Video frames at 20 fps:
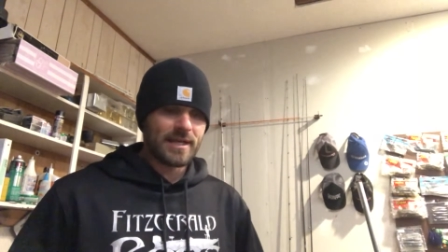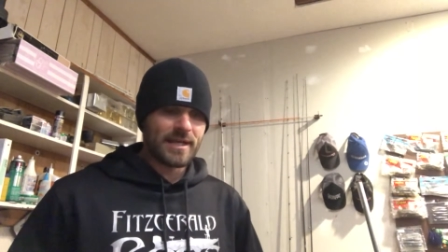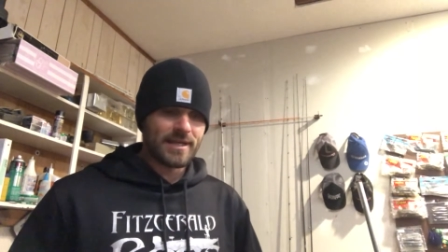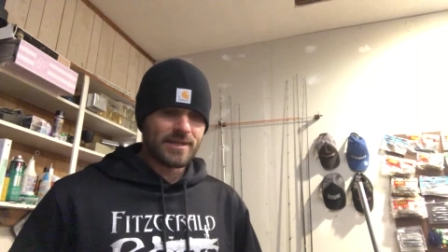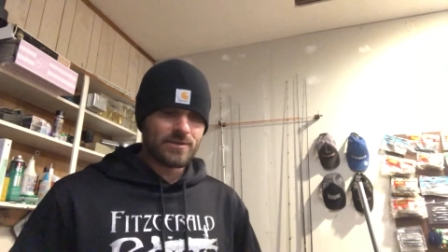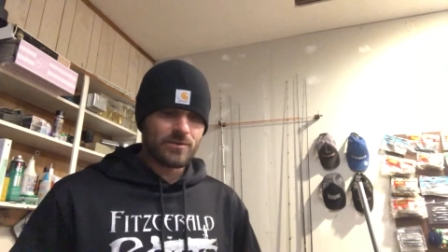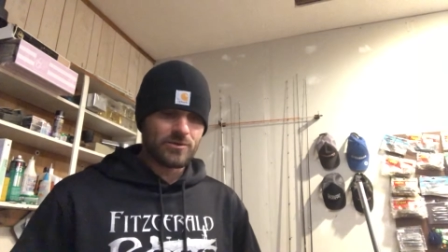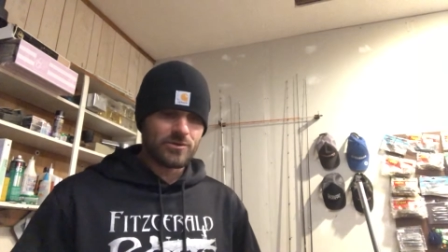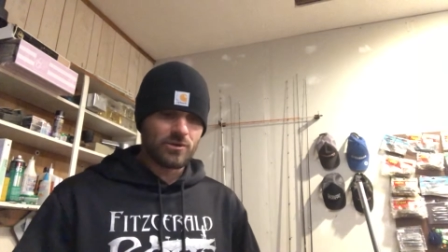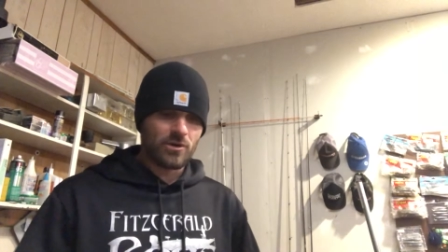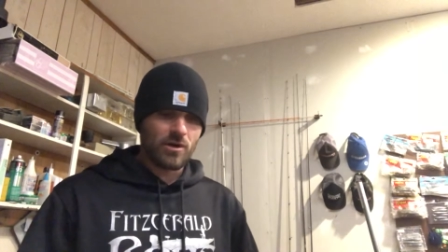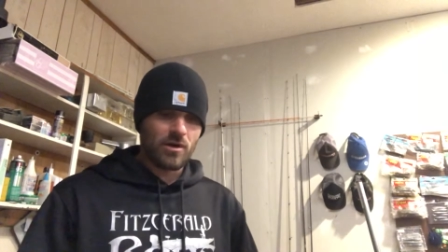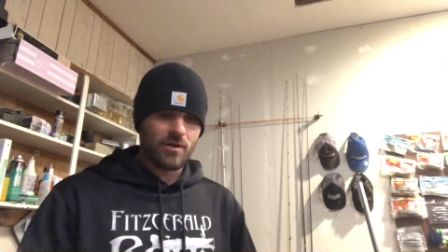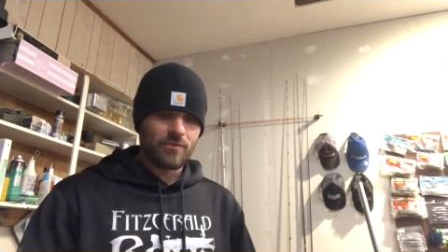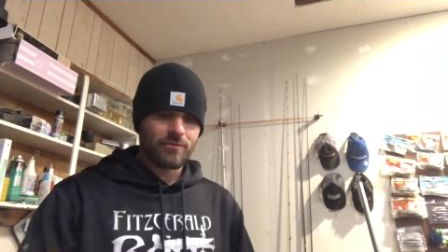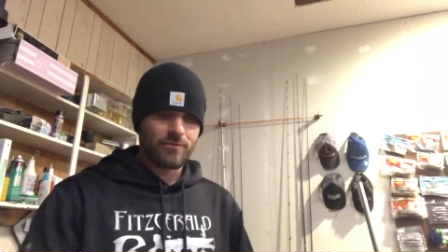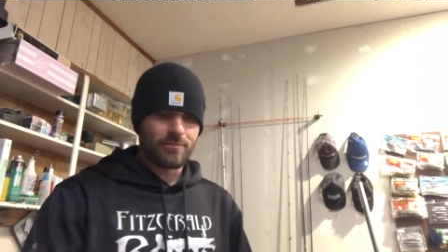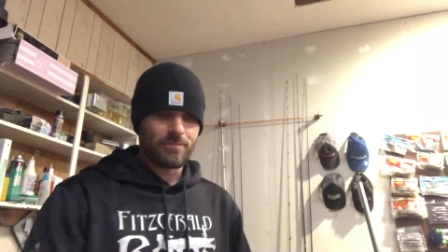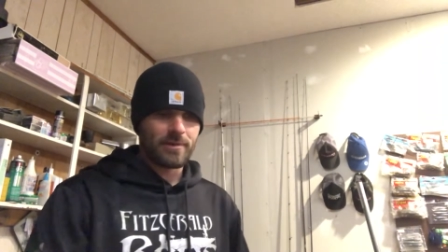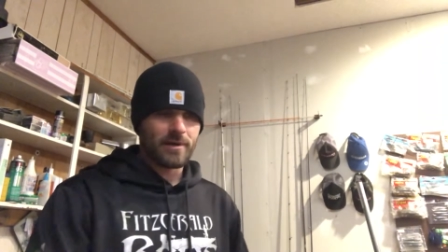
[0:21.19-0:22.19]
I guess I'll start
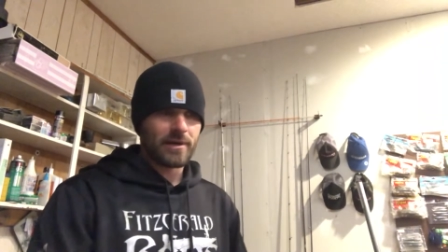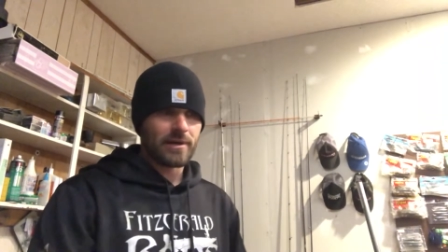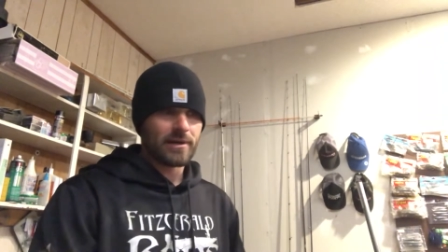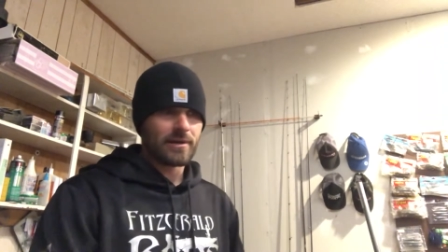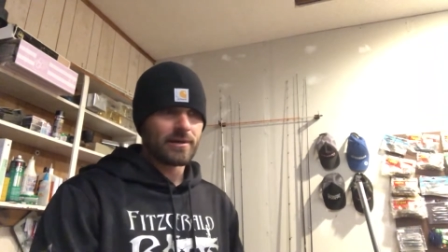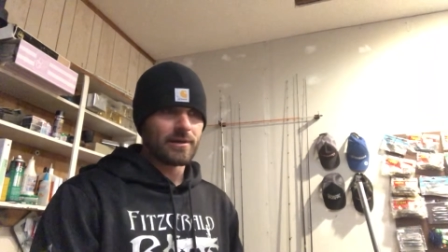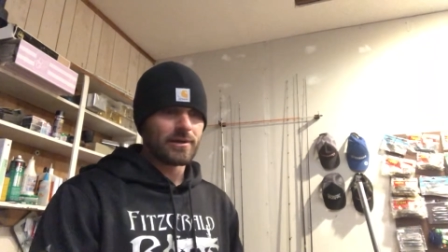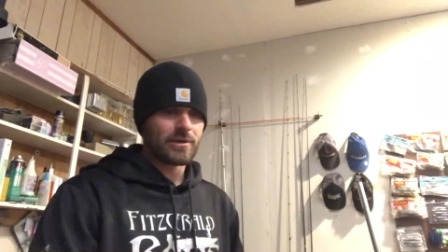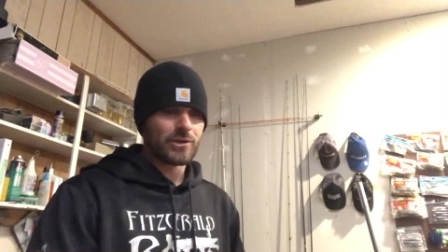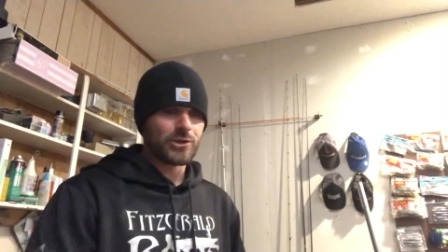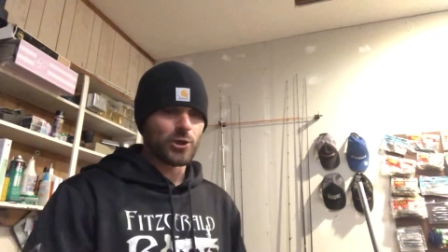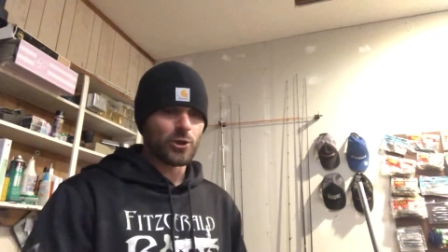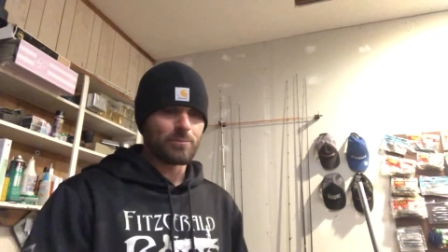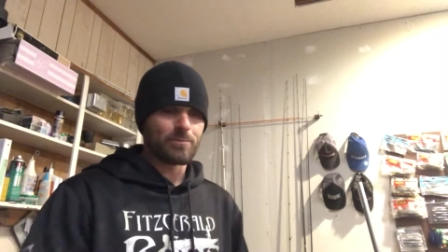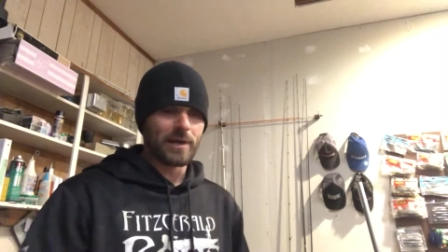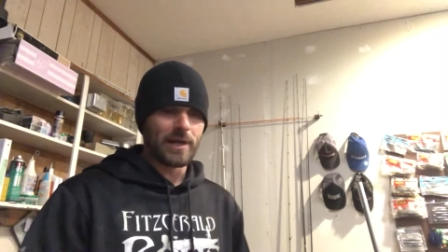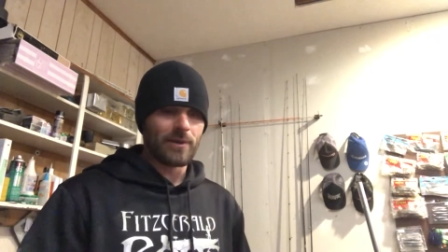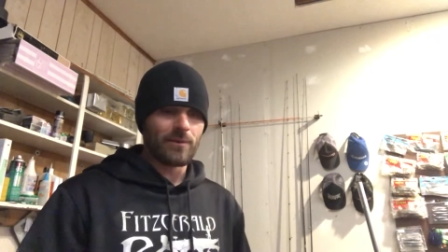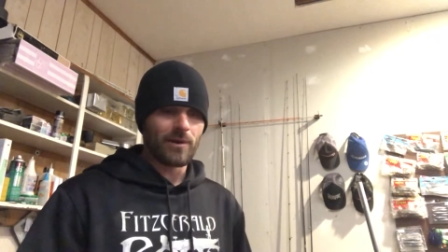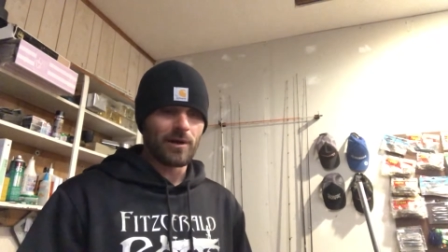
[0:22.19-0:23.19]
off with my
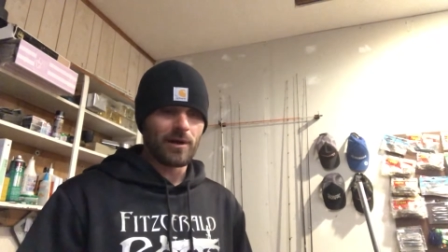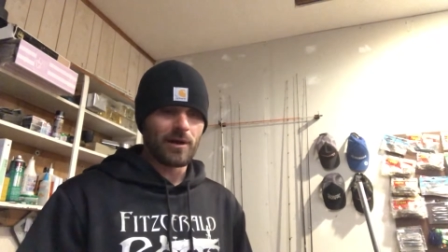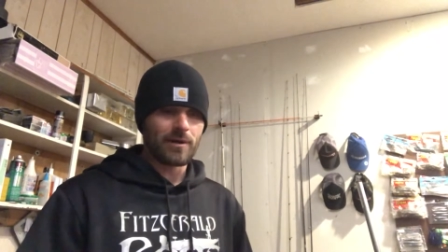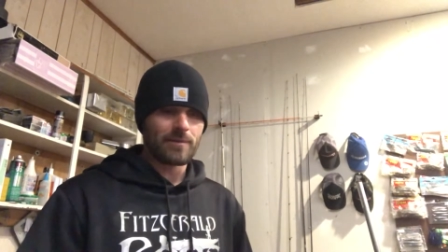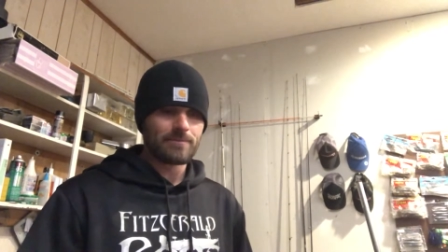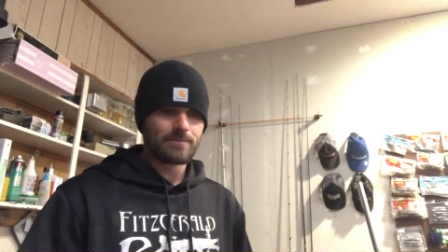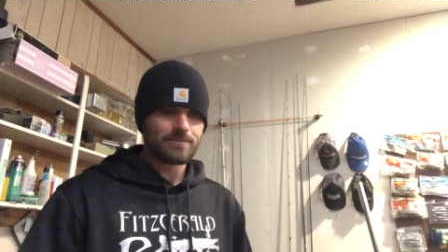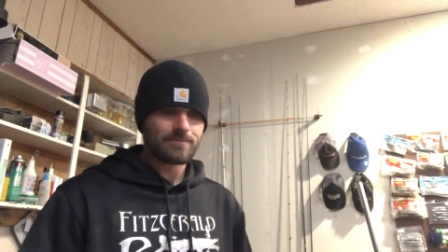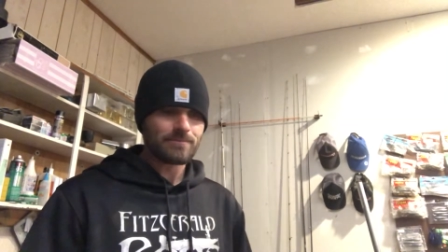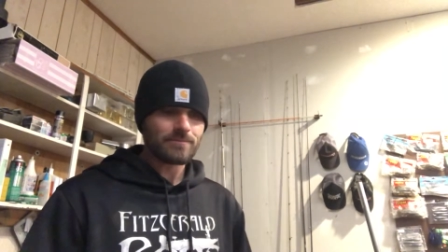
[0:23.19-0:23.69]
jerkbait rod.